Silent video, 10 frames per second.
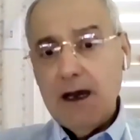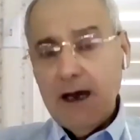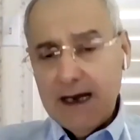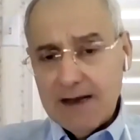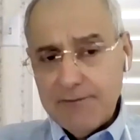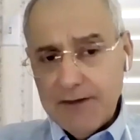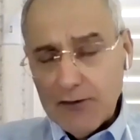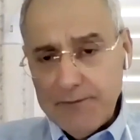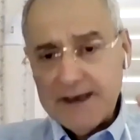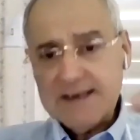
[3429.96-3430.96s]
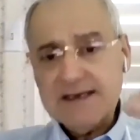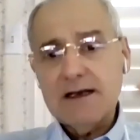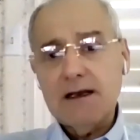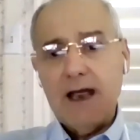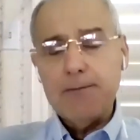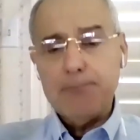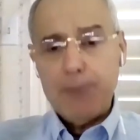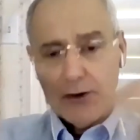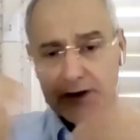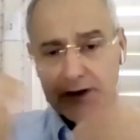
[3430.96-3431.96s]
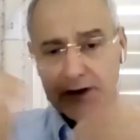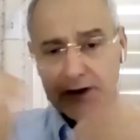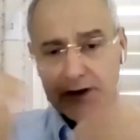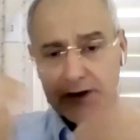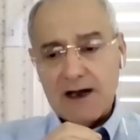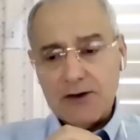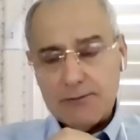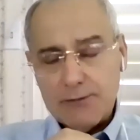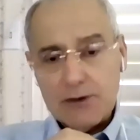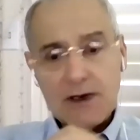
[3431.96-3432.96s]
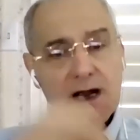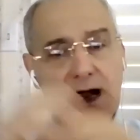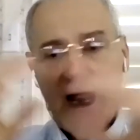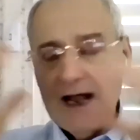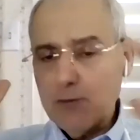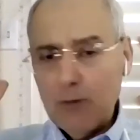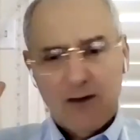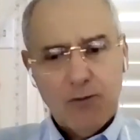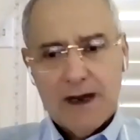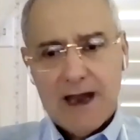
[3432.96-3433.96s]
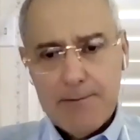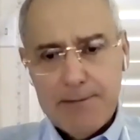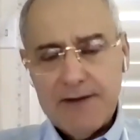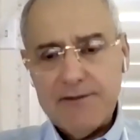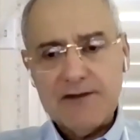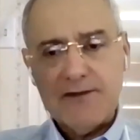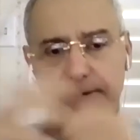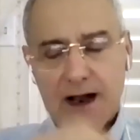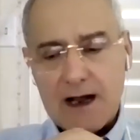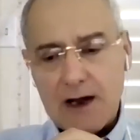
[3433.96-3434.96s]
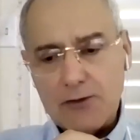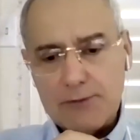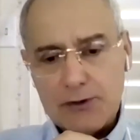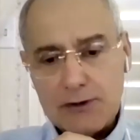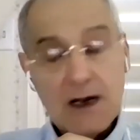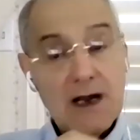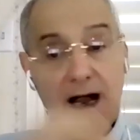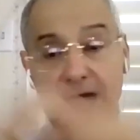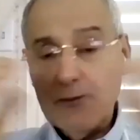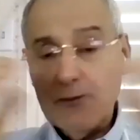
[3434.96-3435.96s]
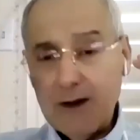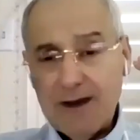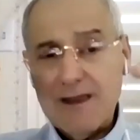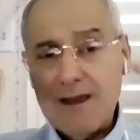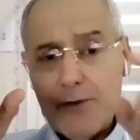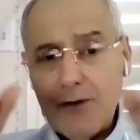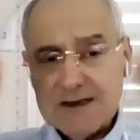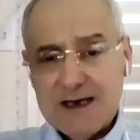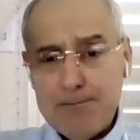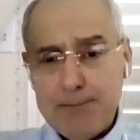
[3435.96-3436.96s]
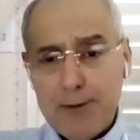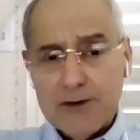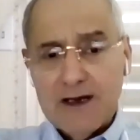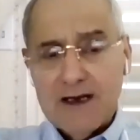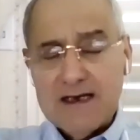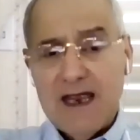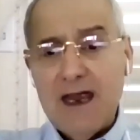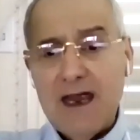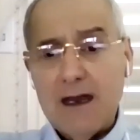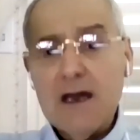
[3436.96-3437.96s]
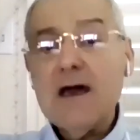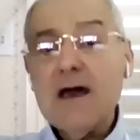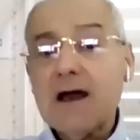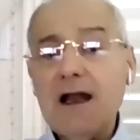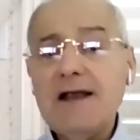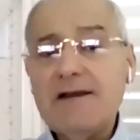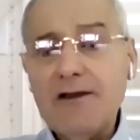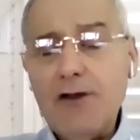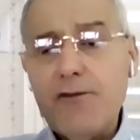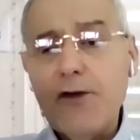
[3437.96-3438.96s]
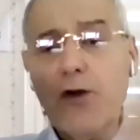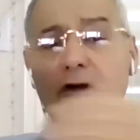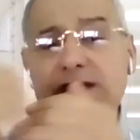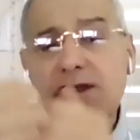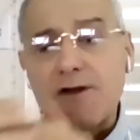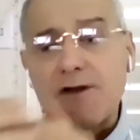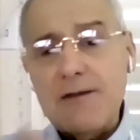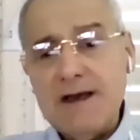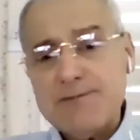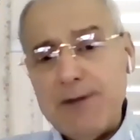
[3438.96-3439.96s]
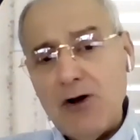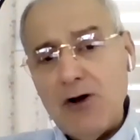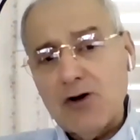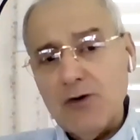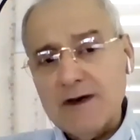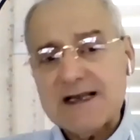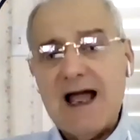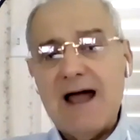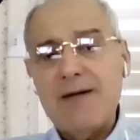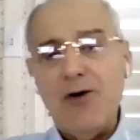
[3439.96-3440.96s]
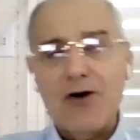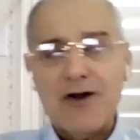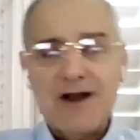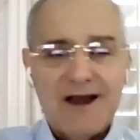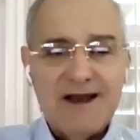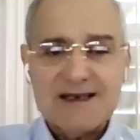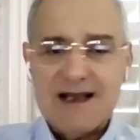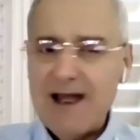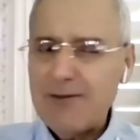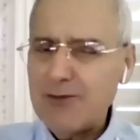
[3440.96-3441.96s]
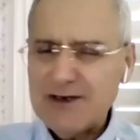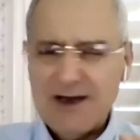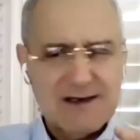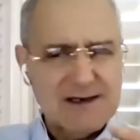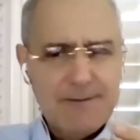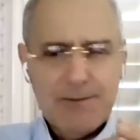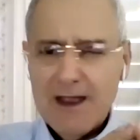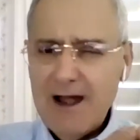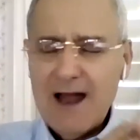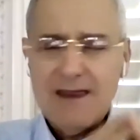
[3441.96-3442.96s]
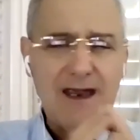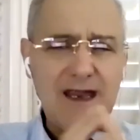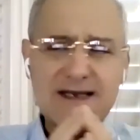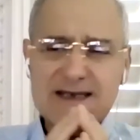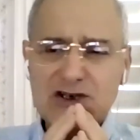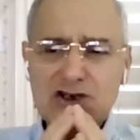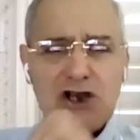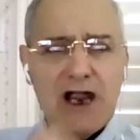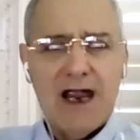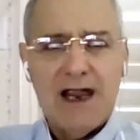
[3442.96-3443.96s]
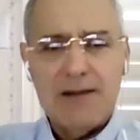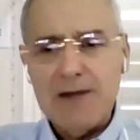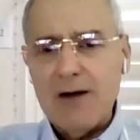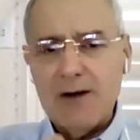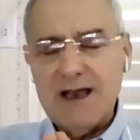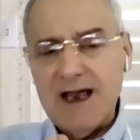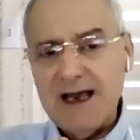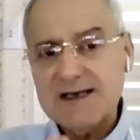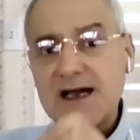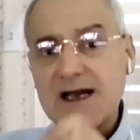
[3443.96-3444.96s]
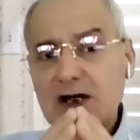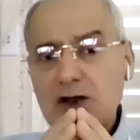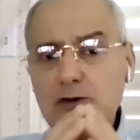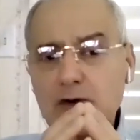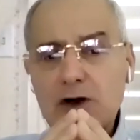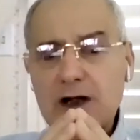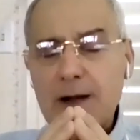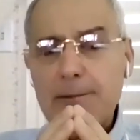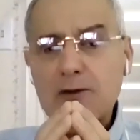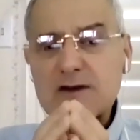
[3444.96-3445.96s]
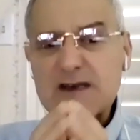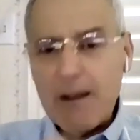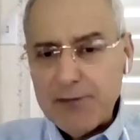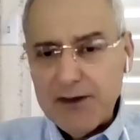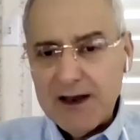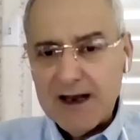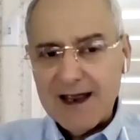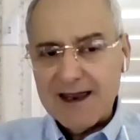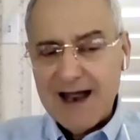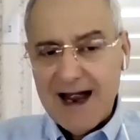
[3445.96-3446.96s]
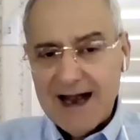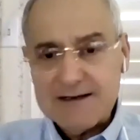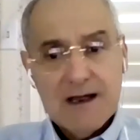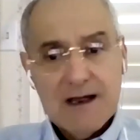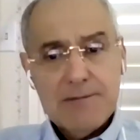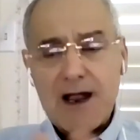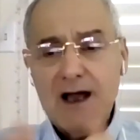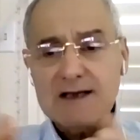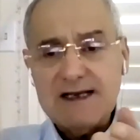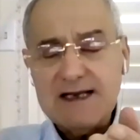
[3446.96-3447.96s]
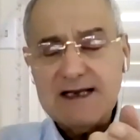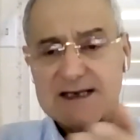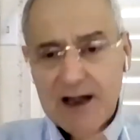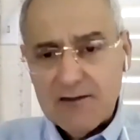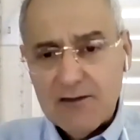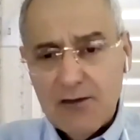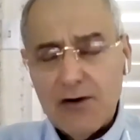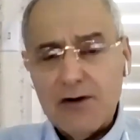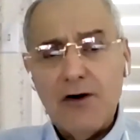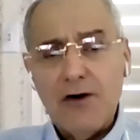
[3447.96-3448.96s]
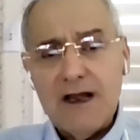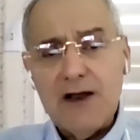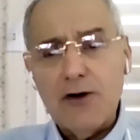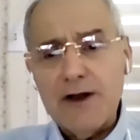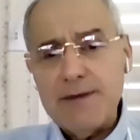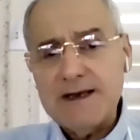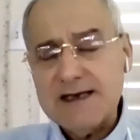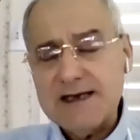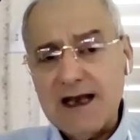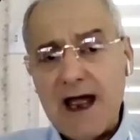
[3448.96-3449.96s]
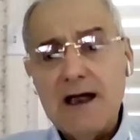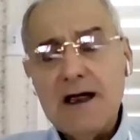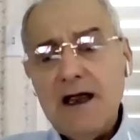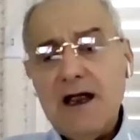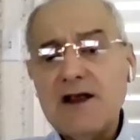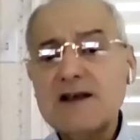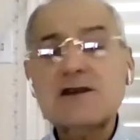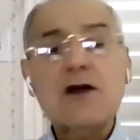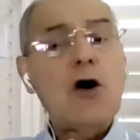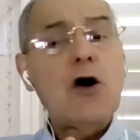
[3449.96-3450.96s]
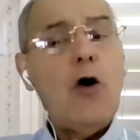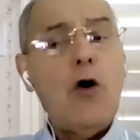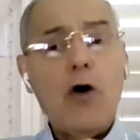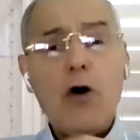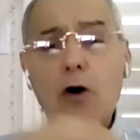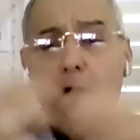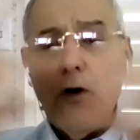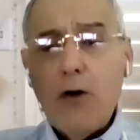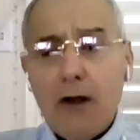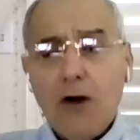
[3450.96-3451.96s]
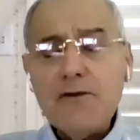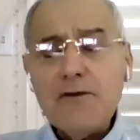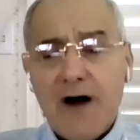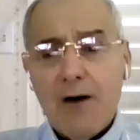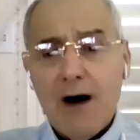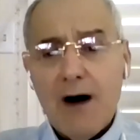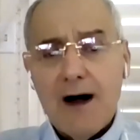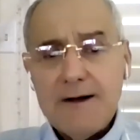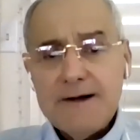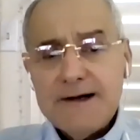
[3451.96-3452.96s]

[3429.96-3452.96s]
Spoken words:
in the field of medicine, the importance of Al-Qanun book, and what we can benefit from the Qanun book, and what is the most important thing related if we consider him is belong to Islam or non-Islam, which is, I think it's a shame nowadays to talk about something like that, because it is not only on Ibn Sina, it is all of our